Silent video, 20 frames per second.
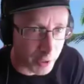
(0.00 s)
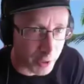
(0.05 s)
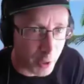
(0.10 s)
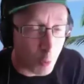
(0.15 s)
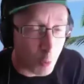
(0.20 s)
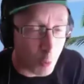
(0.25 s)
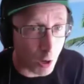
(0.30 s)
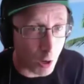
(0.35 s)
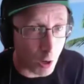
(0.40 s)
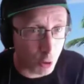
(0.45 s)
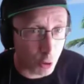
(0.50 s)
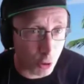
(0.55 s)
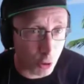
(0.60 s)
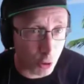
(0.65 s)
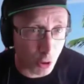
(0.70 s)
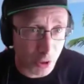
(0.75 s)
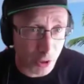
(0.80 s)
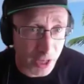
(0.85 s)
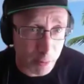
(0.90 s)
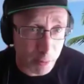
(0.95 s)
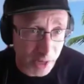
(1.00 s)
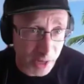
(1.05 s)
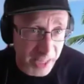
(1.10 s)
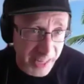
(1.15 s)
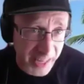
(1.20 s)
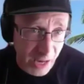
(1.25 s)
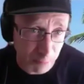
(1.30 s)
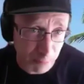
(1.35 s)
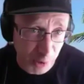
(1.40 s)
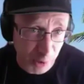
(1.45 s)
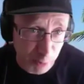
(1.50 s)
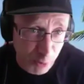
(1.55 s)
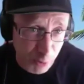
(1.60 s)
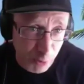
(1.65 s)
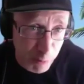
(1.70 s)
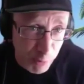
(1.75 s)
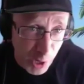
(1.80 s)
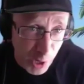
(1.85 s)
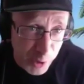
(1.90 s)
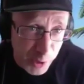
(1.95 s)
Well, good on him, and he kept up
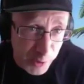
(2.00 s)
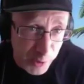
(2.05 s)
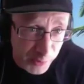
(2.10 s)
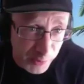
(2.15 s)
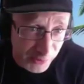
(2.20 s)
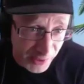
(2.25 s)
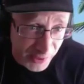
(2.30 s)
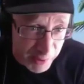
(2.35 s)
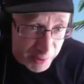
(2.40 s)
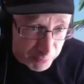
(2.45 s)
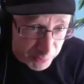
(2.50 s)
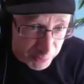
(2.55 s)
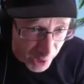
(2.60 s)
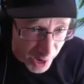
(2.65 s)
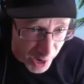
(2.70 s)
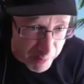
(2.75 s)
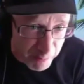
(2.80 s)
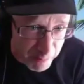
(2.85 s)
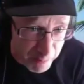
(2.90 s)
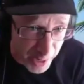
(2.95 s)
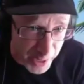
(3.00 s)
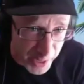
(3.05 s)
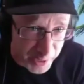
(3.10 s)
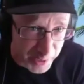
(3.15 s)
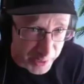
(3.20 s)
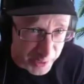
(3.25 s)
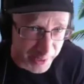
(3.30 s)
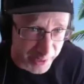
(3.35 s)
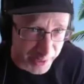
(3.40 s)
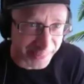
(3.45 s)
trombone at the same time. My goodness.